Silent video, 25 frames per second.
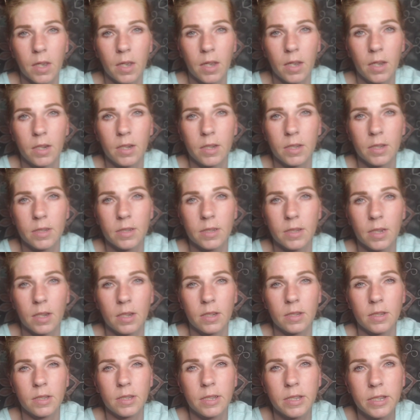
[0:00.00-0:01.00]
it is
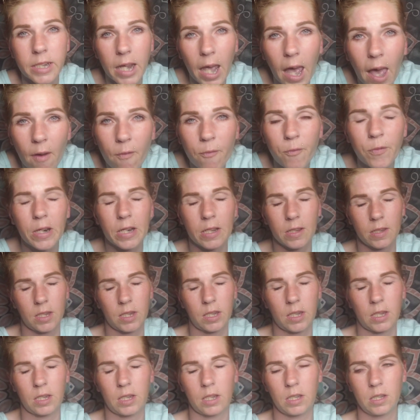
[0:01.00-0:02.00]

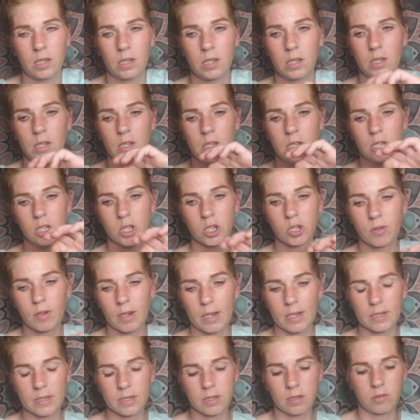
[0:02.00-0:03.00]
definitely
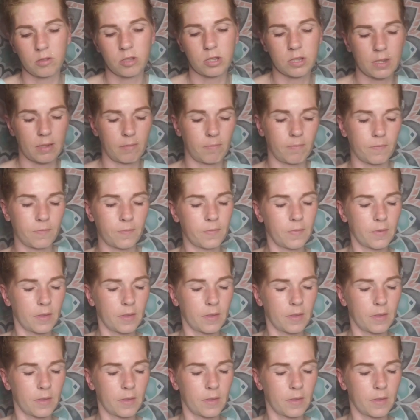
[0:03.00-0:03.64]
translucent.